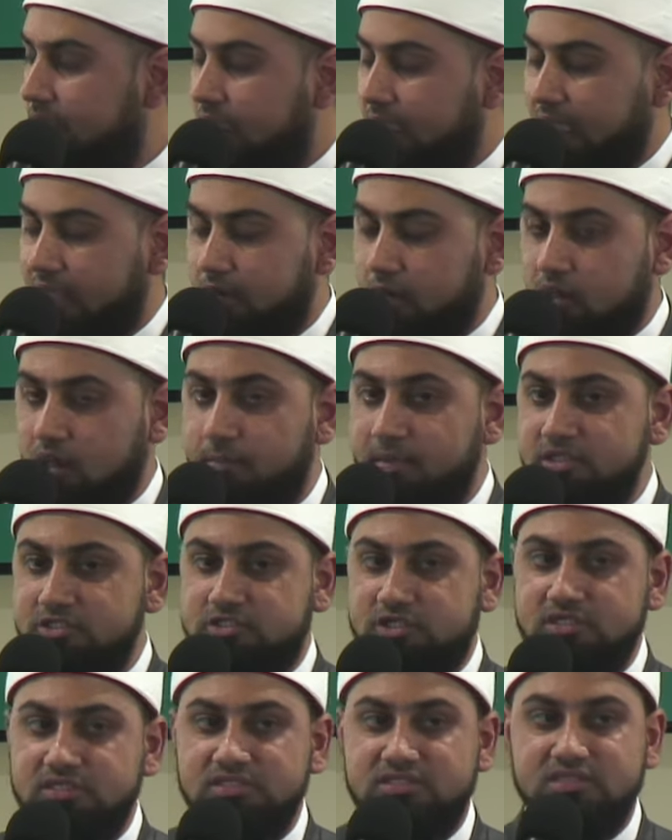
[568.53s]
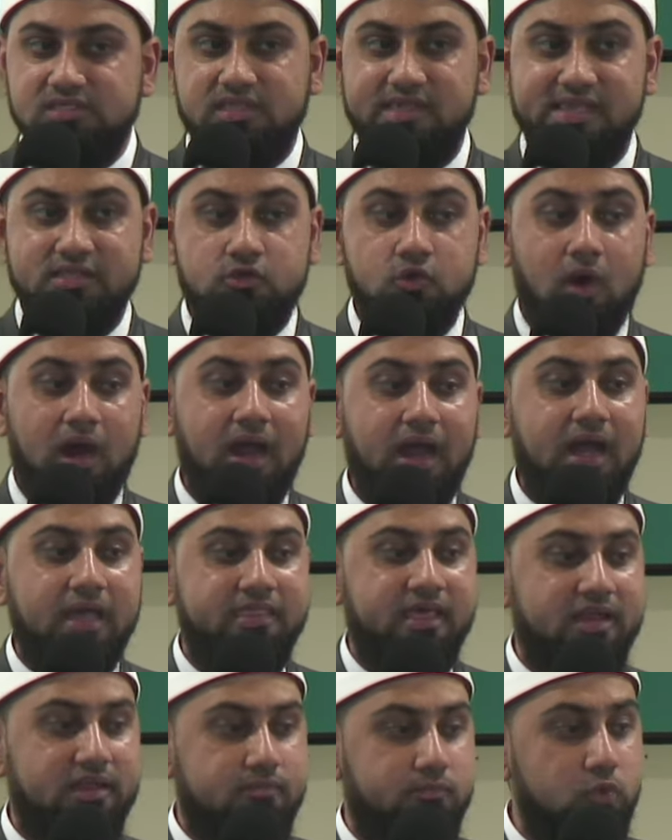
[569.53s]
And Allah mentions the dua
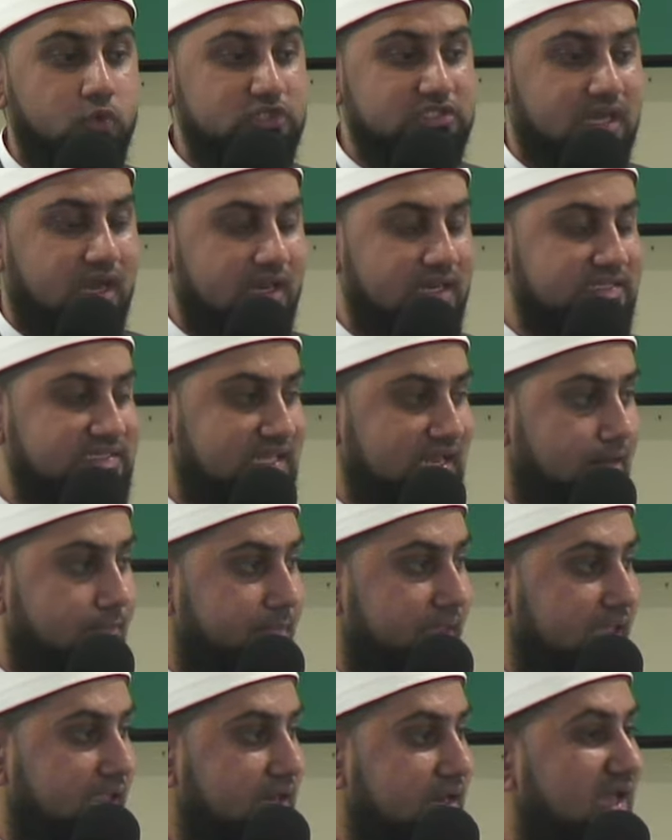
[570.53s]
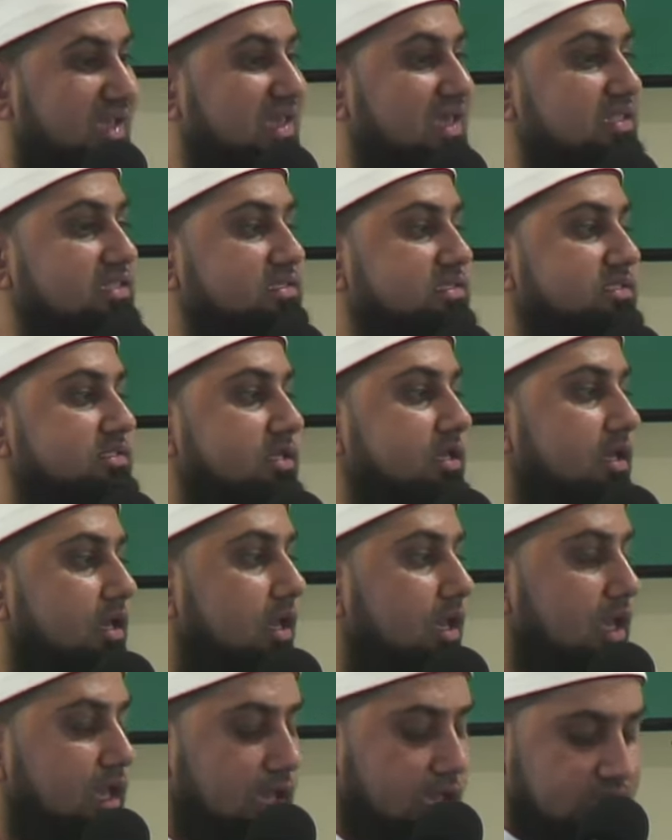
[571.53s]
that Musa salam made against
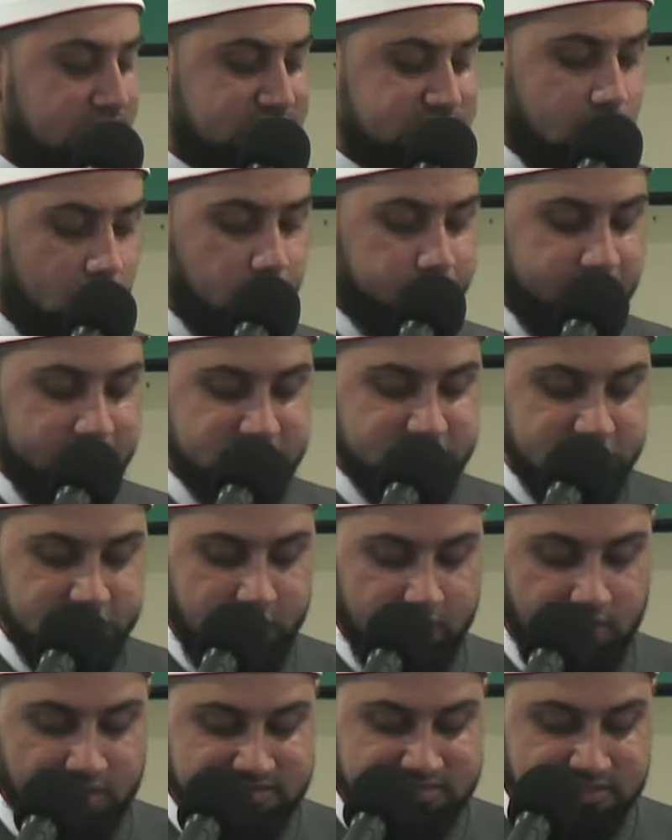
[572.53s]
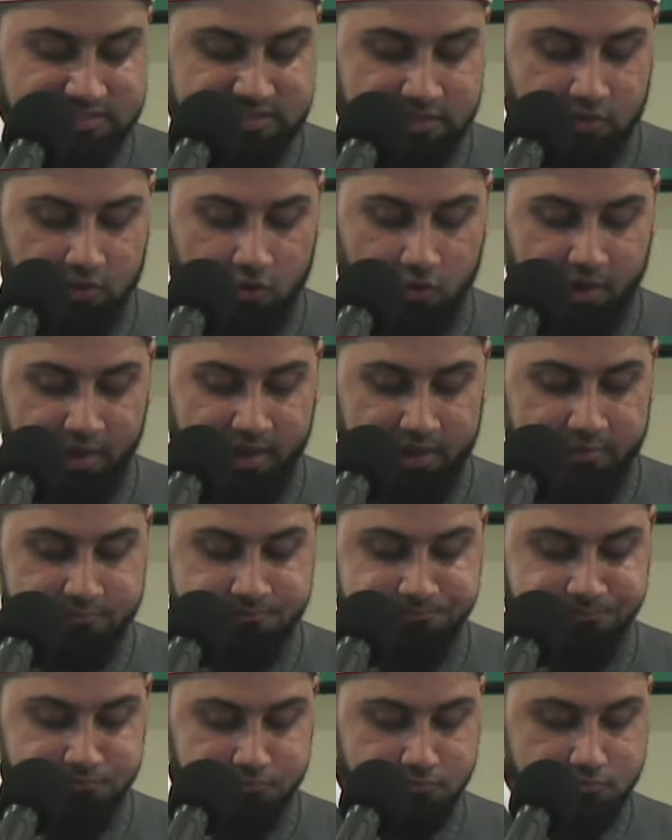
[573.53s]
his oppressor. Allah says in the Quran,